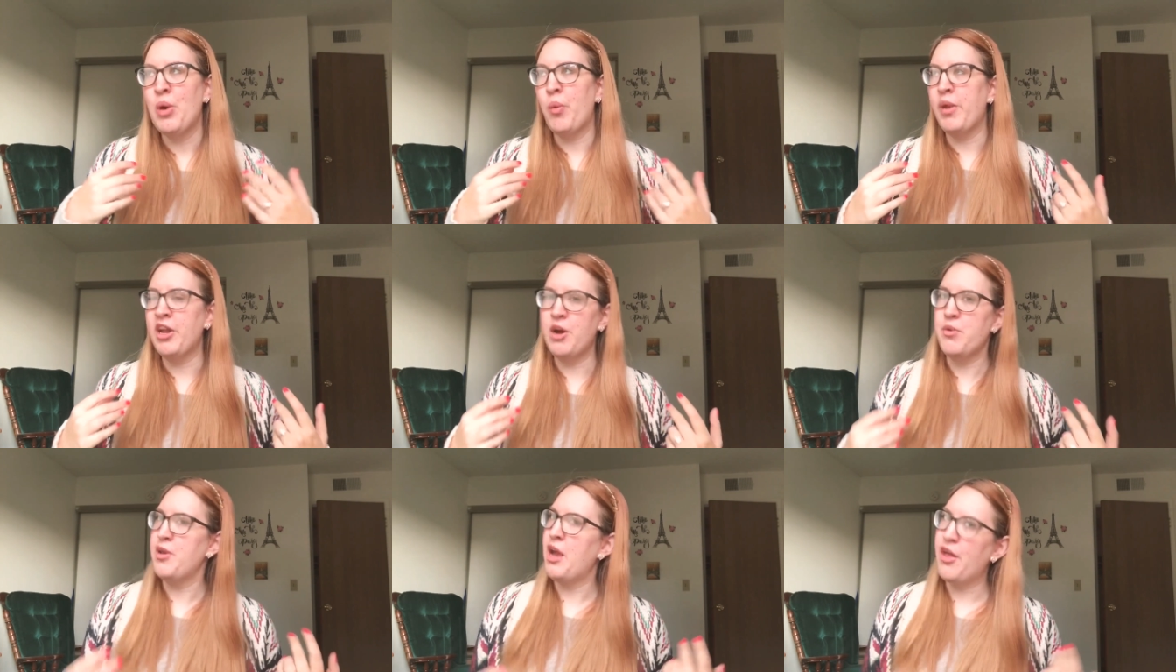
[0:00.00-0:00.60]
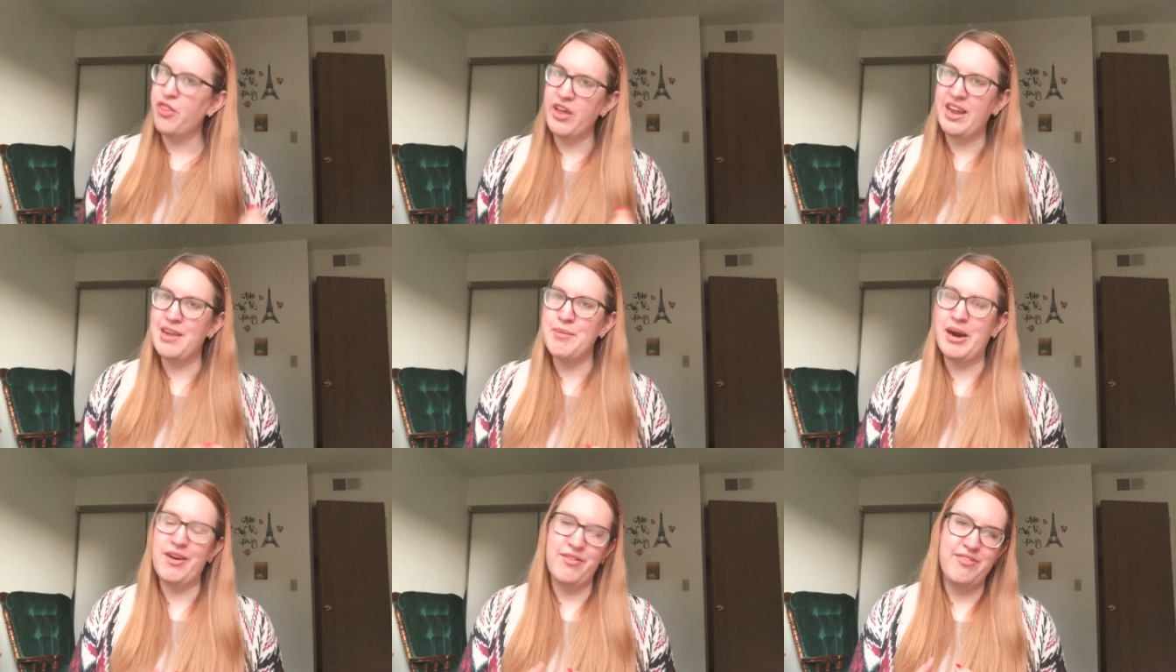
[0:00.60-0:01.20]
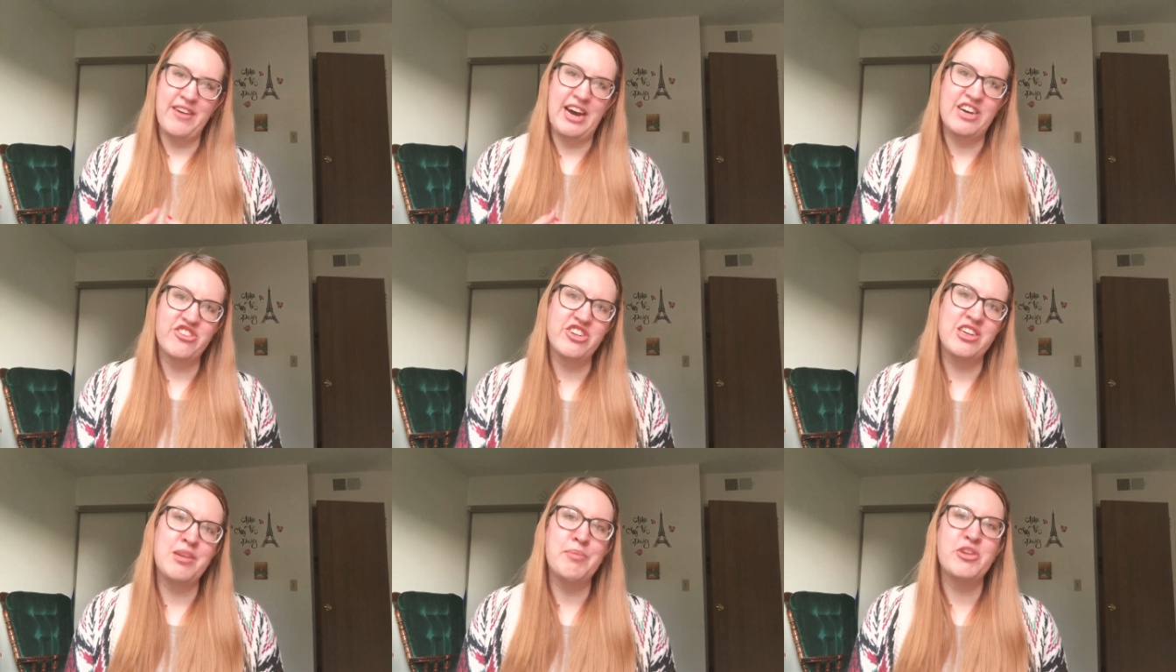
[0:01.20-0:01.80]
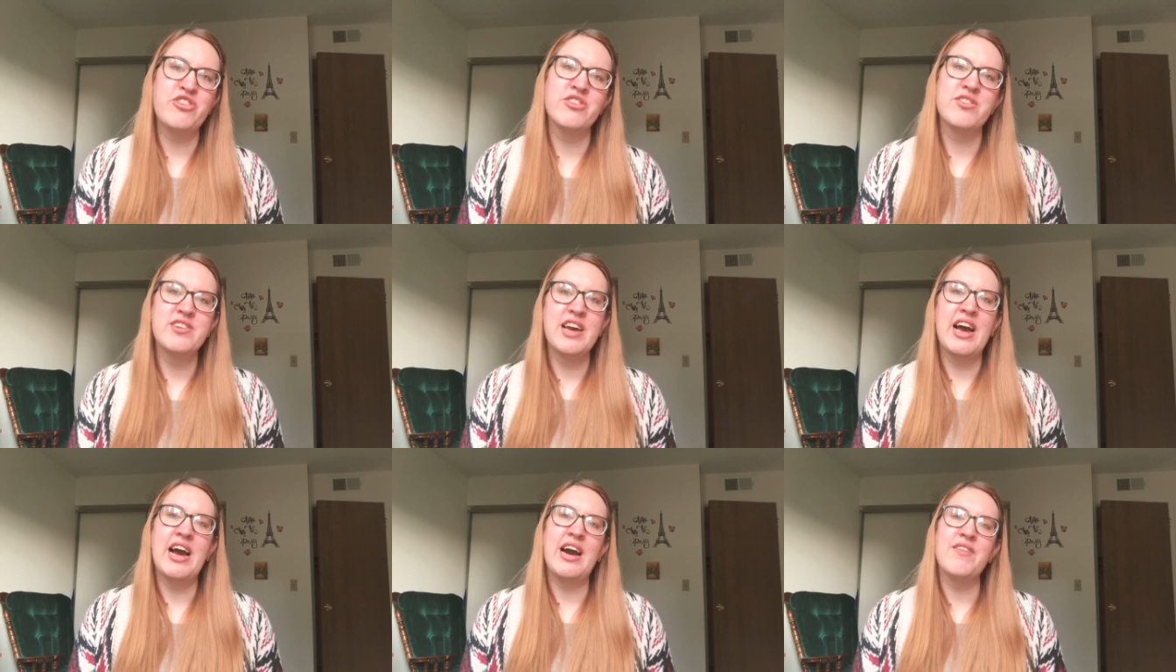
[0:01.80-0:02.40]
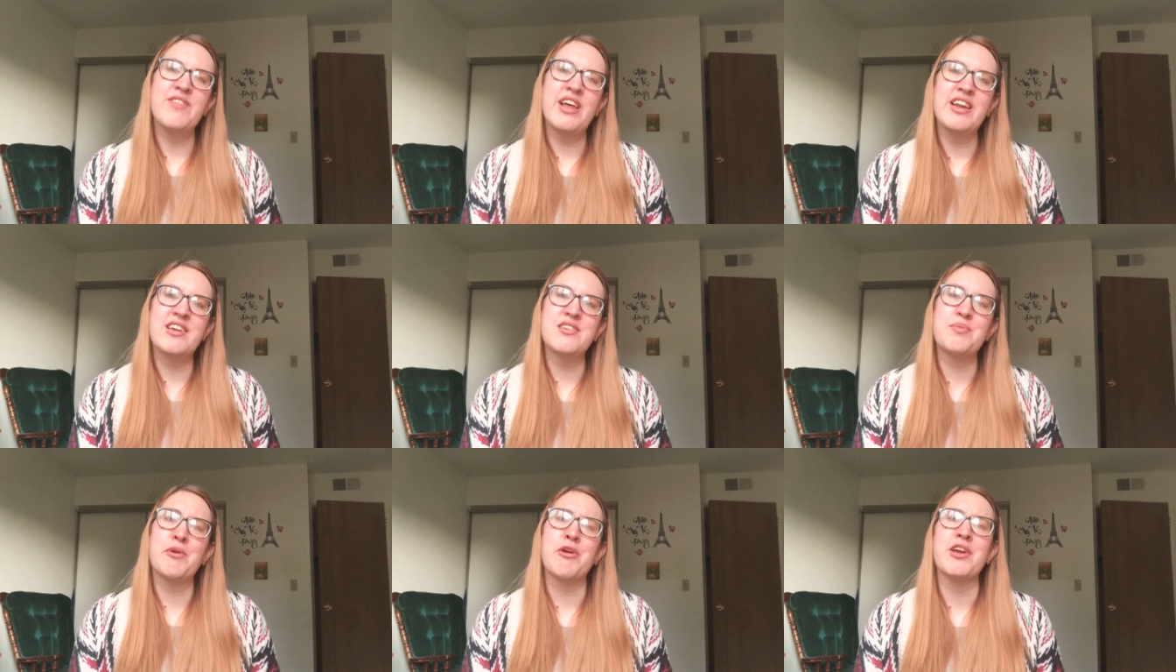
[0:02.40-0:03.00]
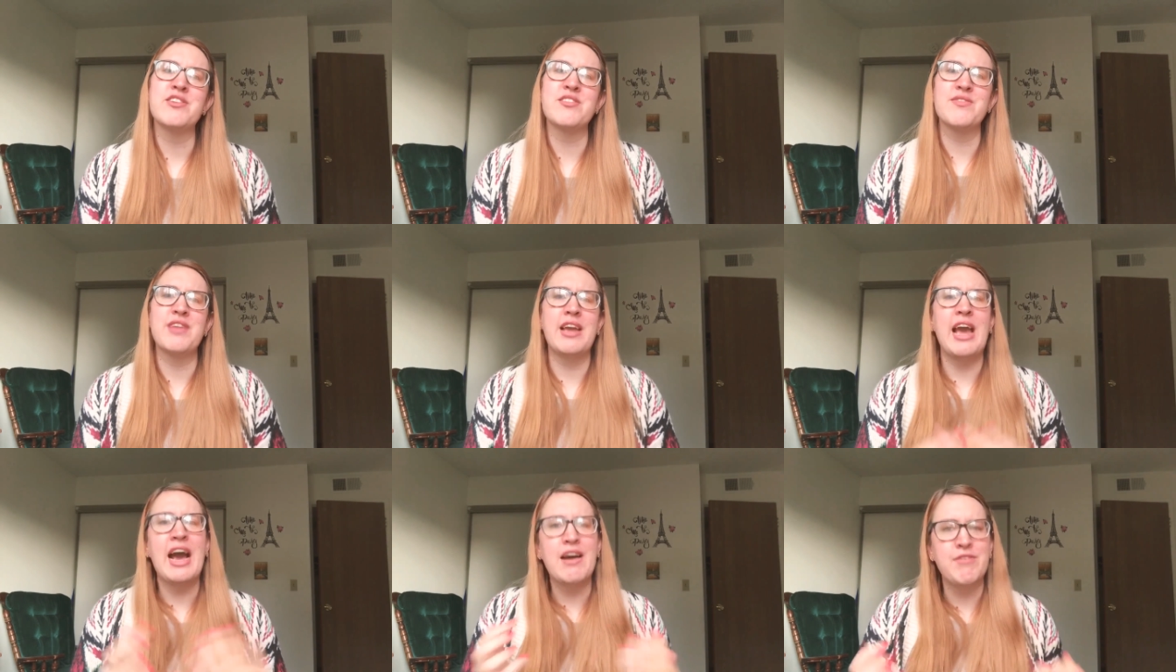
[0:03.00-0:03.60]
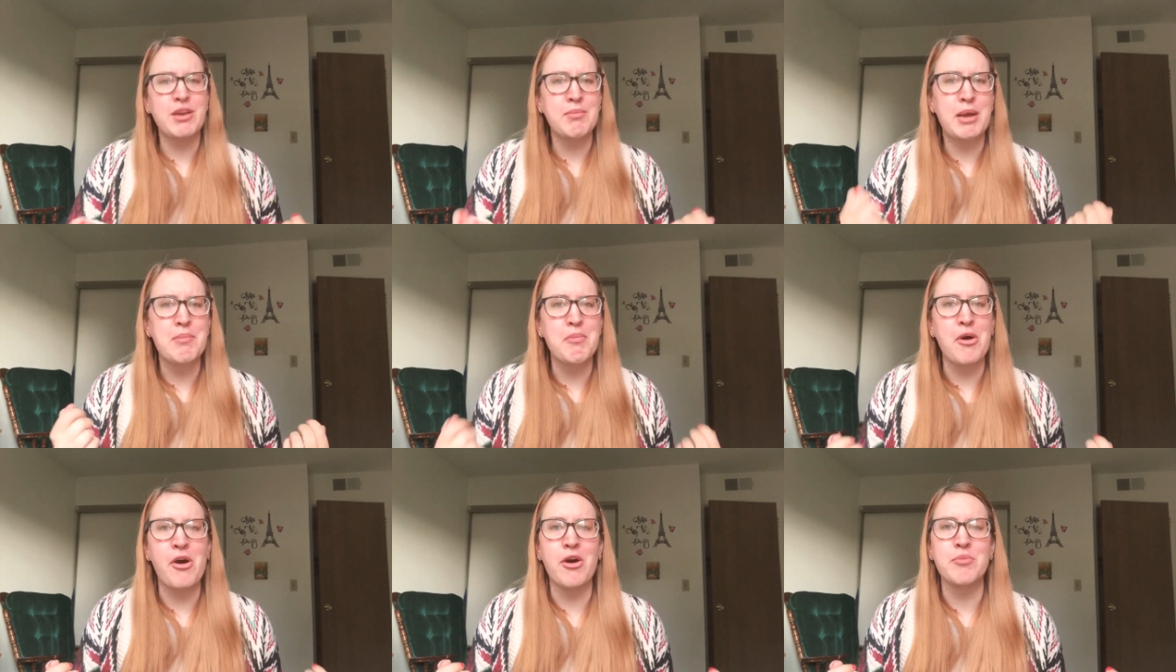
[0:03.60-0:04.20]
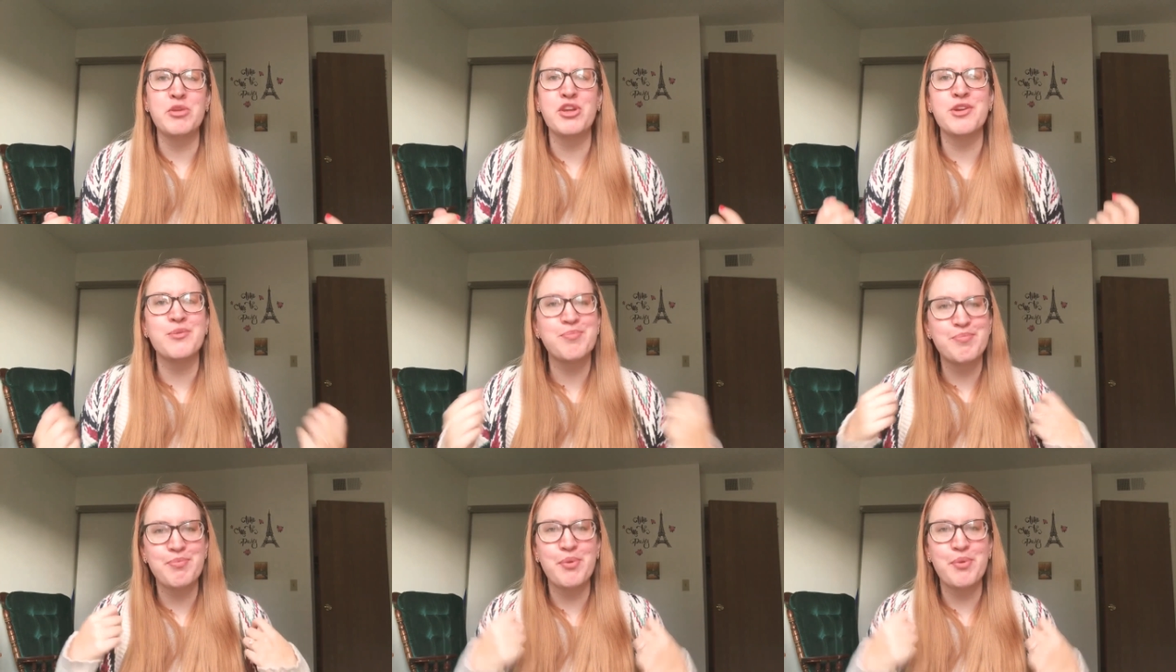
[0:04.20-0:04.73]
we know nothing about fashion, but just to have that experience of like having my mom, you know,